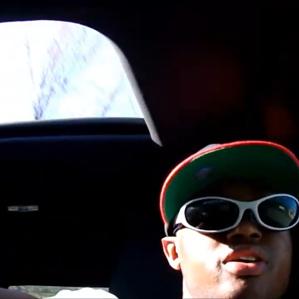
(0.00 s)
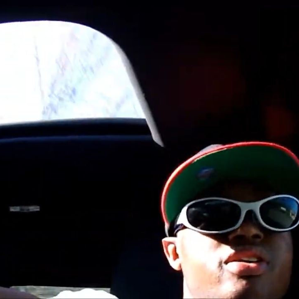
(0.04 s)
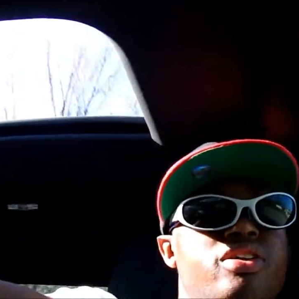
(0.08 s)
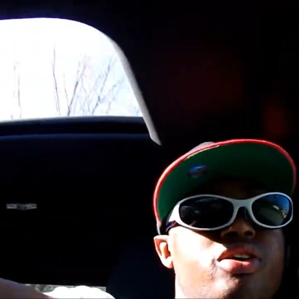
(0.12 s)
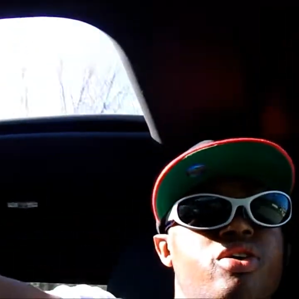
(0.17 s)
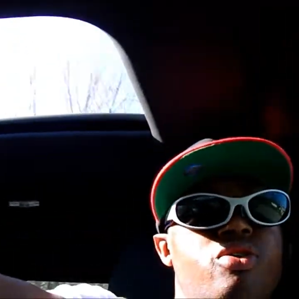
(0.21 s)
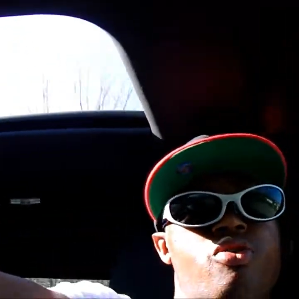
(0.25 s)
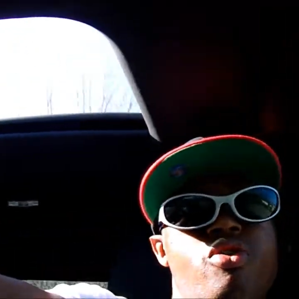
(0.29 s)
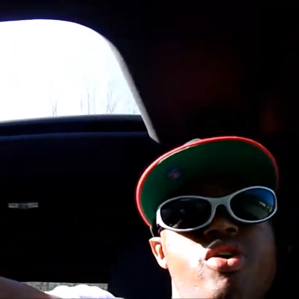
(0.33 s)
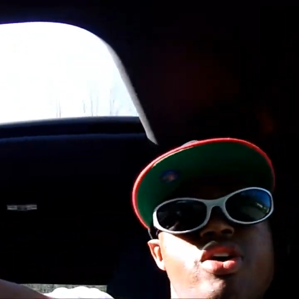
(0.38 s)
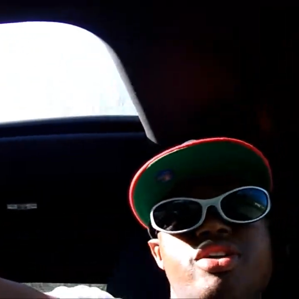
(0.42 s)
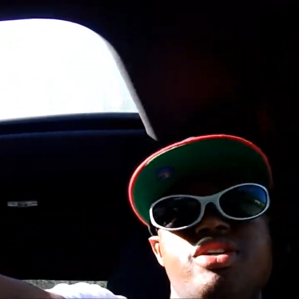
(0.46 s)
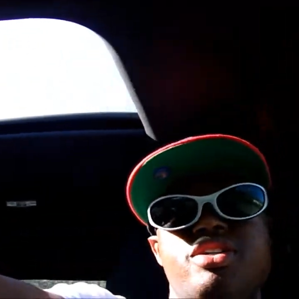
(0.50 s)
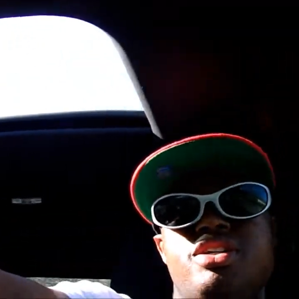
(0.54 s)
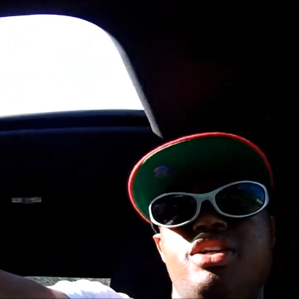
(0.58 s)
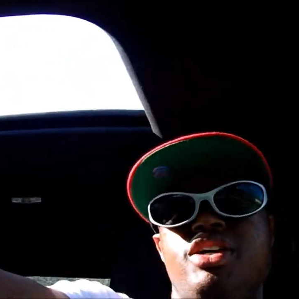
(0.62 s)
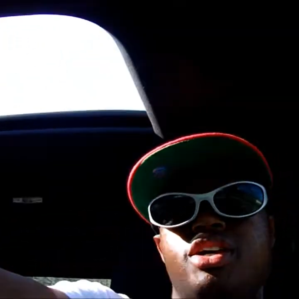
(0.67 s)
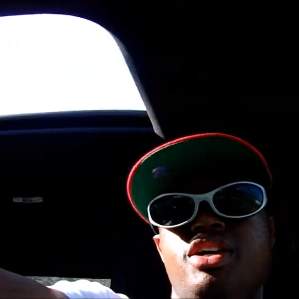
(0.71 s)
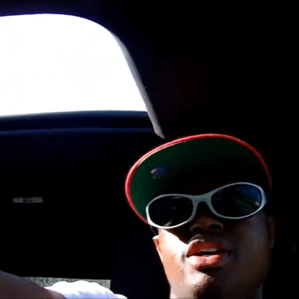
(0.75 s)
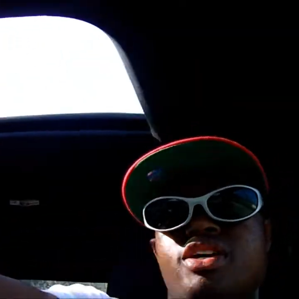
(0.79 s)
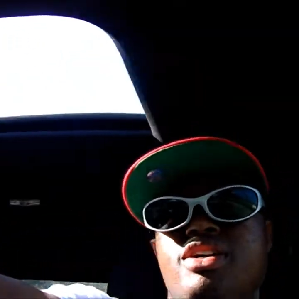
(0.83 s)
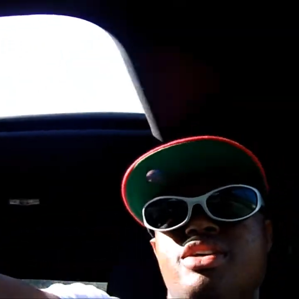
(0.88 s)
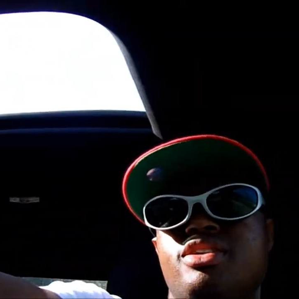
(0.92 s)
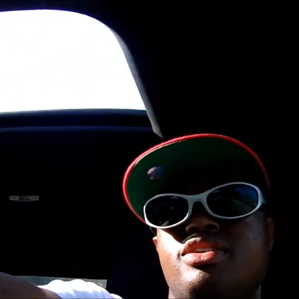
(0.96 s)
The question
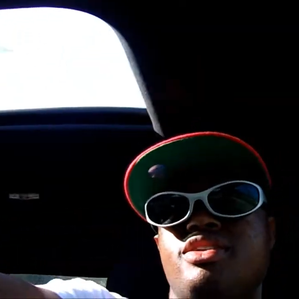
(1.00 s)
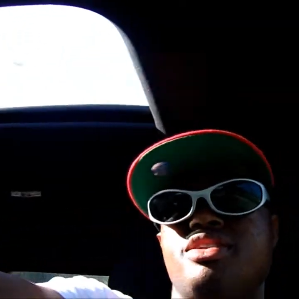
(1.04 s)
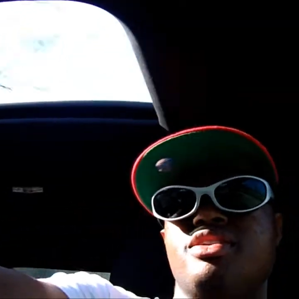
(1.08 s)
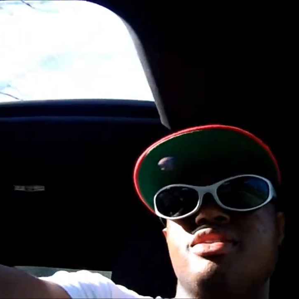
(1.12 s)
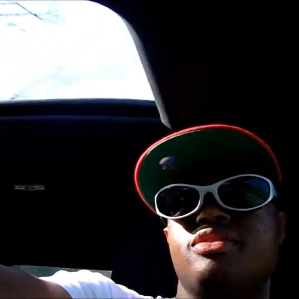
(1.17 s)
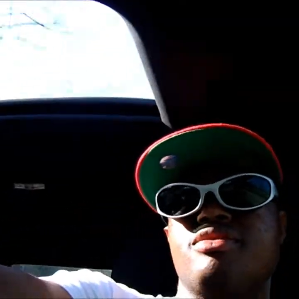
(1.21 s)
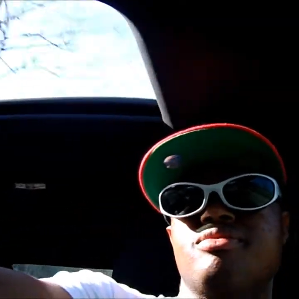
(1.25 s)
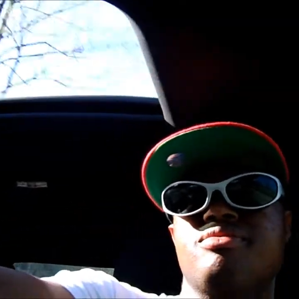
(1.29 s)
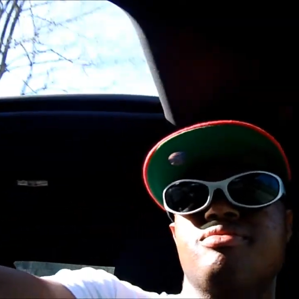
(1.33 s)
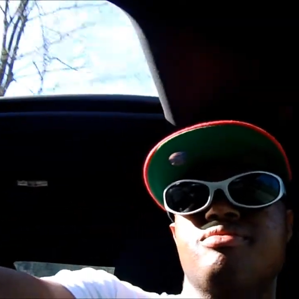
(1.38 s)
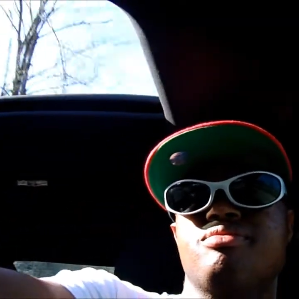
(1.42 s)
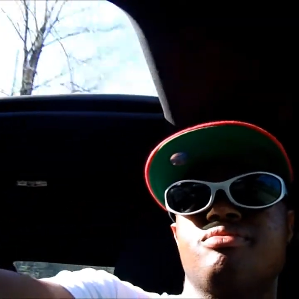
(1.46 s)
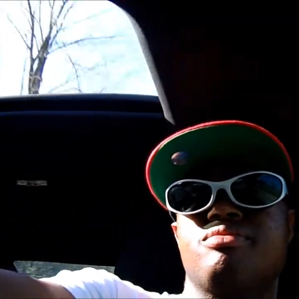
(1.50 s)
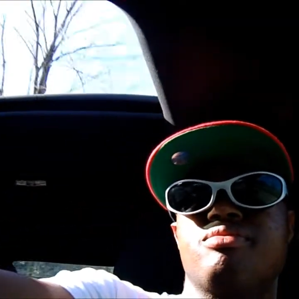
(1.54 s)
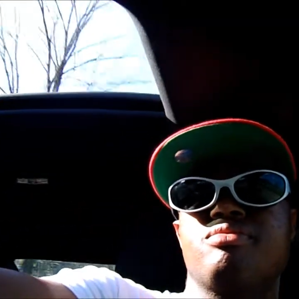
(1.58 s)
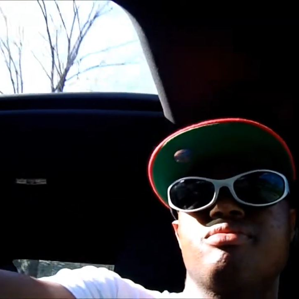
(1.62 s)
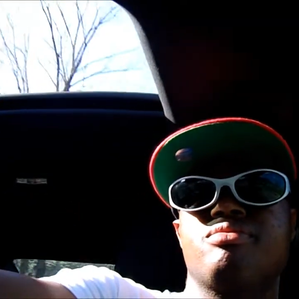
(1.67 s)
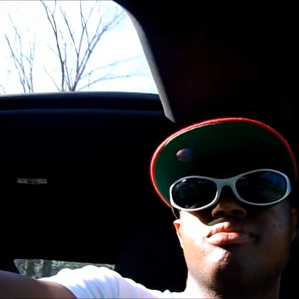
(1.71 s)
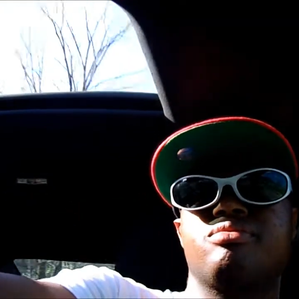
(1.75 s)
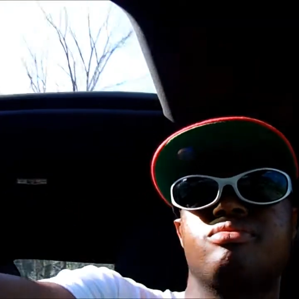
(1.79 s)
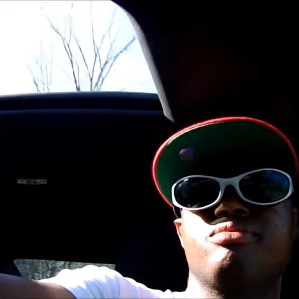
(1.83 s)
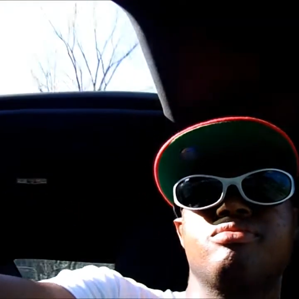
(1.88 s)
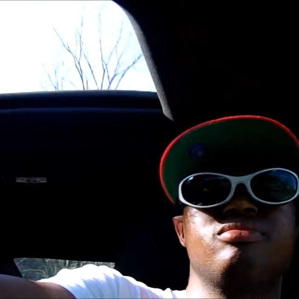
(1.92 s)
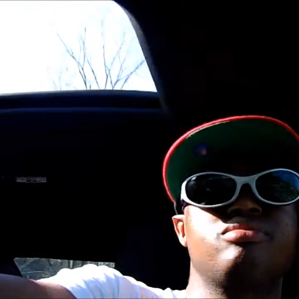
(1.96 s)
is,
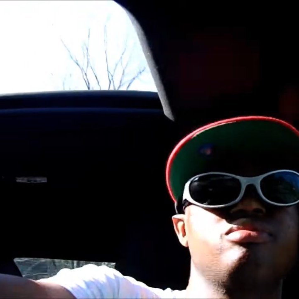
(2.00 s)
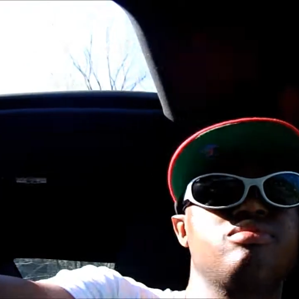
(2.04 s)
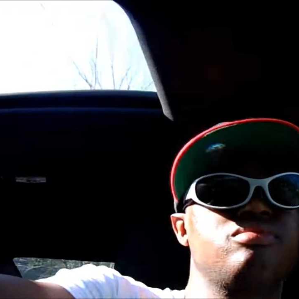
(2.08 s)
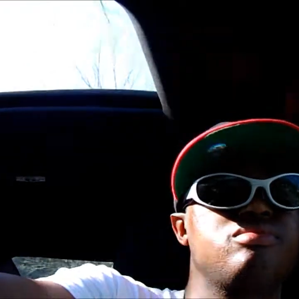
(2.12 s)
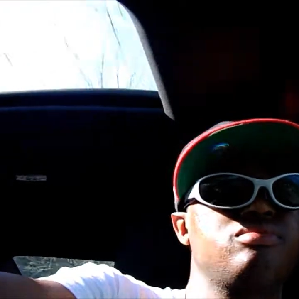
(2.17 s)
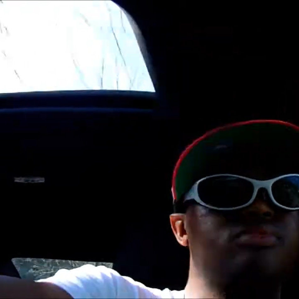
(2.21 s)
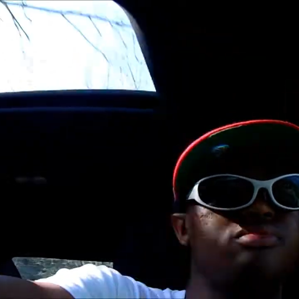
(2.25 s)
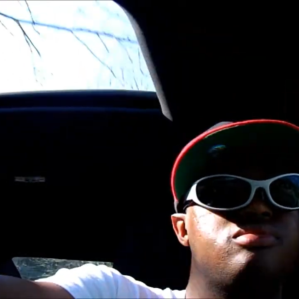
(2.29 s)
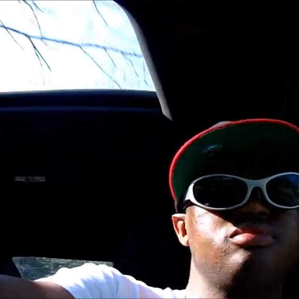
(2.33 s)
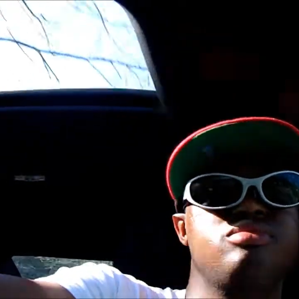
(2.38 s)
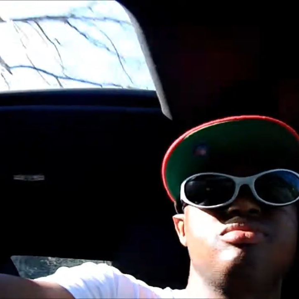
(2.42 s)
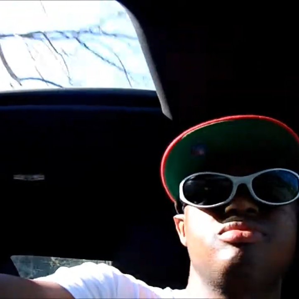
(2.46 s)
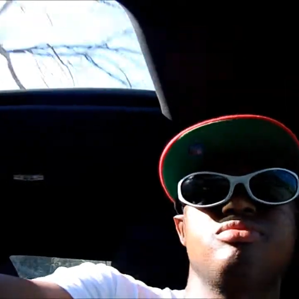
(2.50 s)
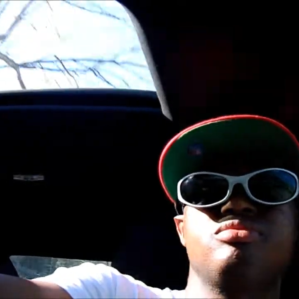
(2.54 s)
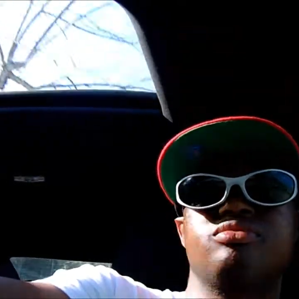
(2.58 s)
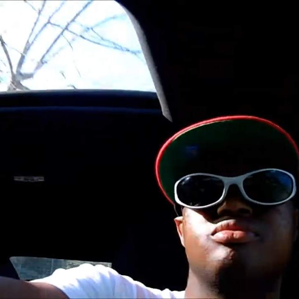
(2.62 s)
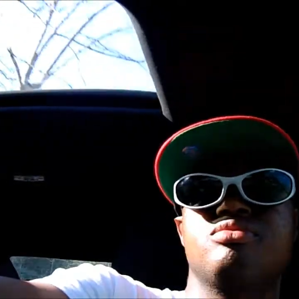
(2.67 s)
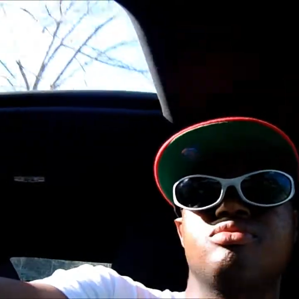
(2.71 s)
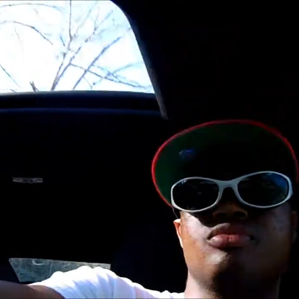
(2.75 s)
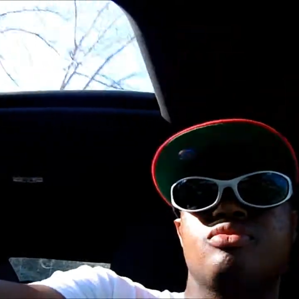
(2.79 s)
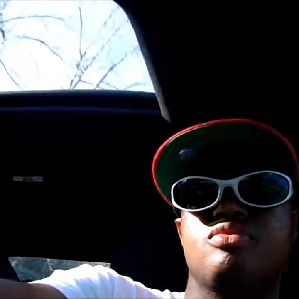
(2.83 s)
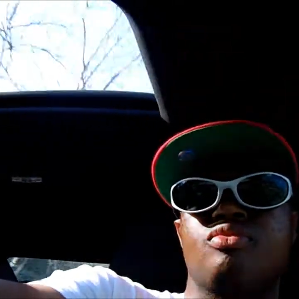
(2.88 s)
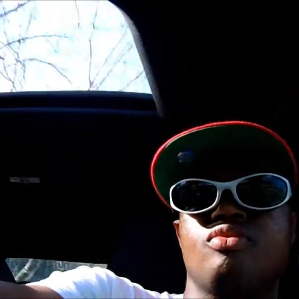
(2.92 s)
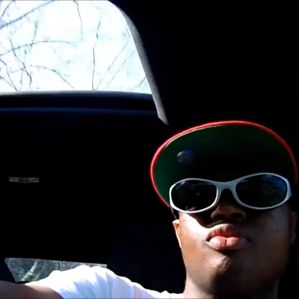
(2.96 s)

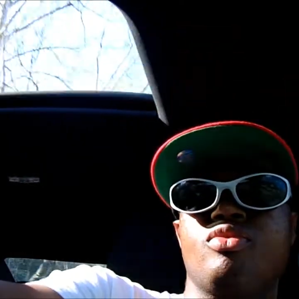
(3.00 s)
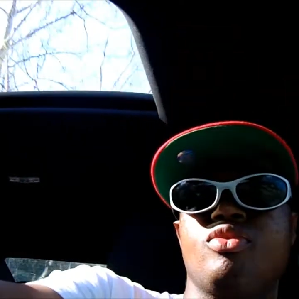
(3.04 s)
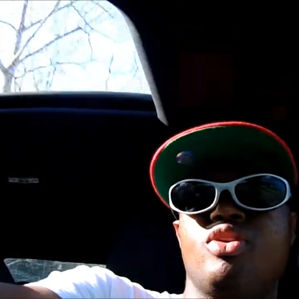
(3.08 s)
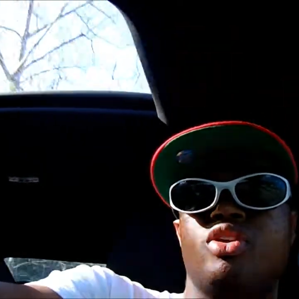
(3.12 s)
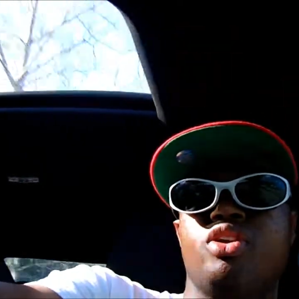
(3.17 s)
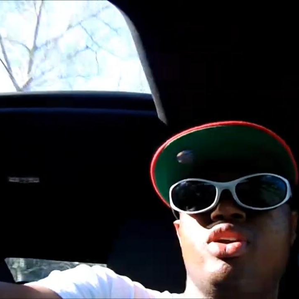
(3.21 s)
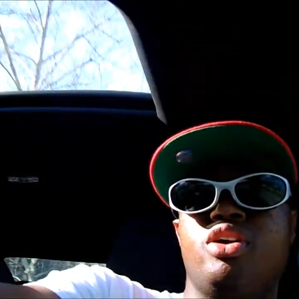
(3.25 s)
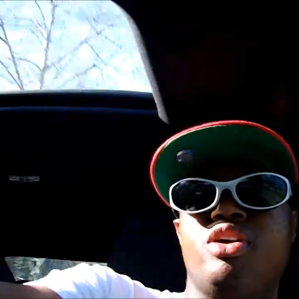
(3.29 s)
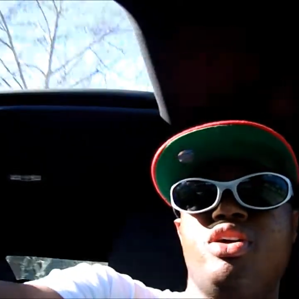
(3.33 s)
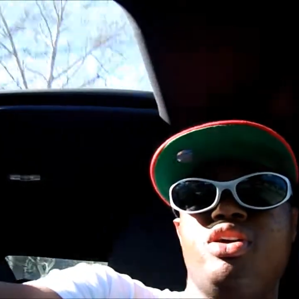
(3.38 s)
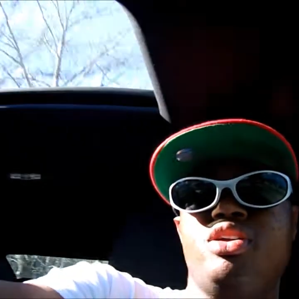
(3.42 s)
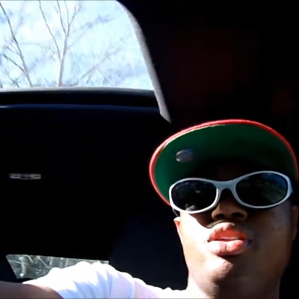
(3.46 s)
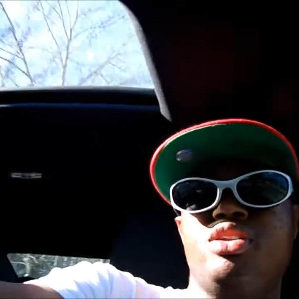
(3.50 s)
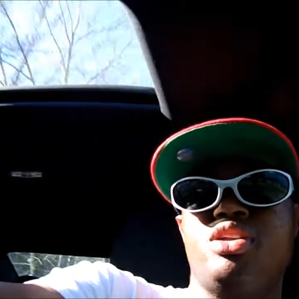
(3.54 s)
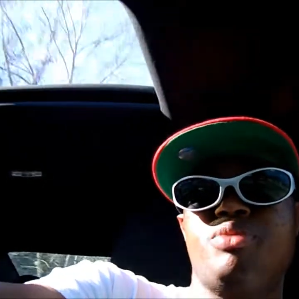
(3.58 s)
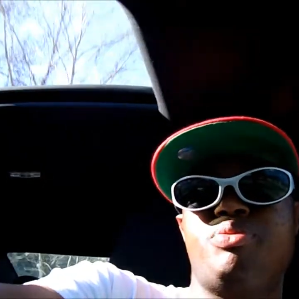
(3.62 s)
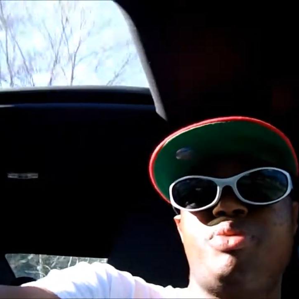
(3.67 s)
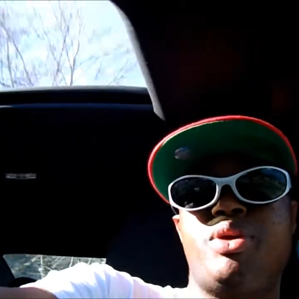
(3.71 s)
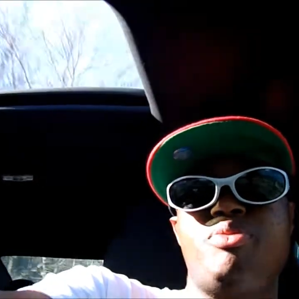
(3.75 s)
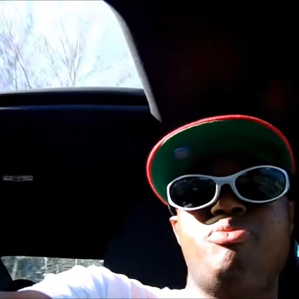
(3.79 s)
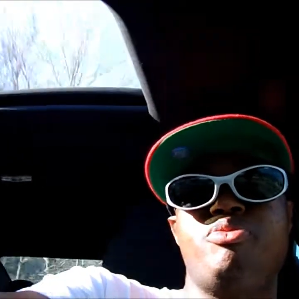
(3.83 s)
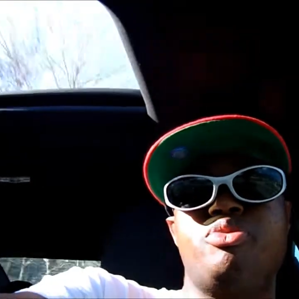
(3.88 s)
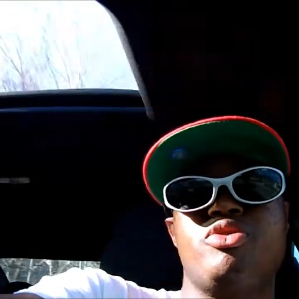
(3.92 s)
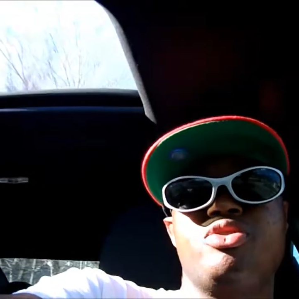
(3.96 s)

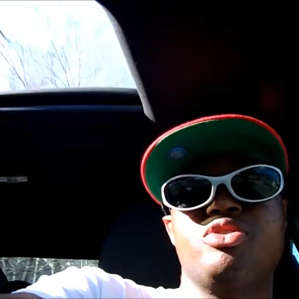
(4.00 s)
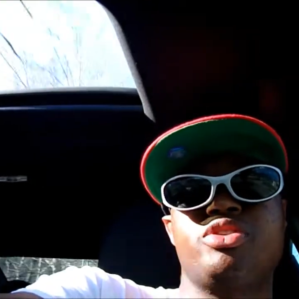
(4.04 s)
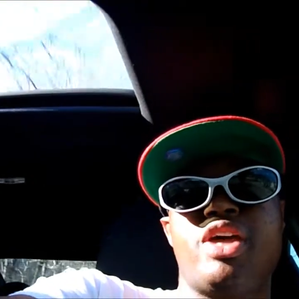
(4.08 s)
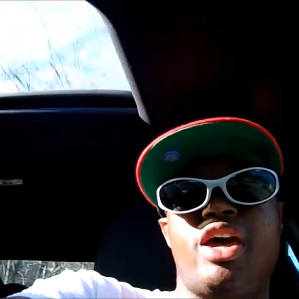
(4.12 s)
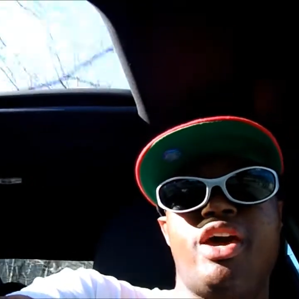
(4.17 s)
the people